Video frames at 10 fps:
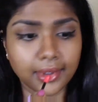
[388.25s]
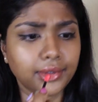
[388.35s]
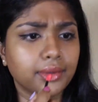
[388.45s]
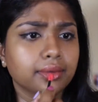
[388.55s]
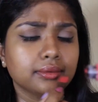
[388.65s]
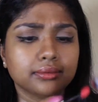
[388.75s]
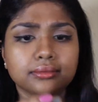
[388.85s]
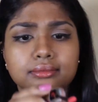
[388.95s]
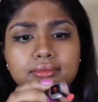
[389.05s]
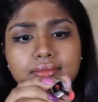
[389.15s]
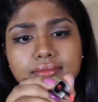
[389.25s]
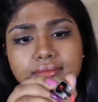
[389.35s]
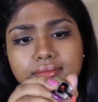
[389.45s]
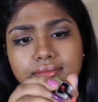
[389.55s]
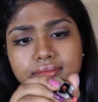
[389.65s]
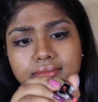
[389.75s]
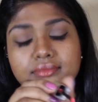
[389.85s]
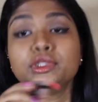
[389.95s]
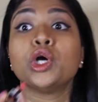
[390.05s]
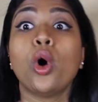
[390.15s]
Oh no.
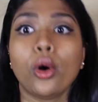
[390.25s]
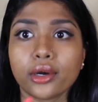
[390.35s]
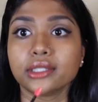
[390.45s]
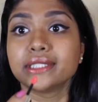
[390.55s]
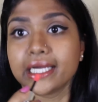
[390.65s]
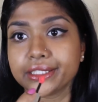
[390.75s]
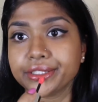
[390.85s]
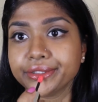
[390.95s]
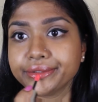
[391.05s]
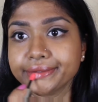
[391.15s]
Coral Tattoo.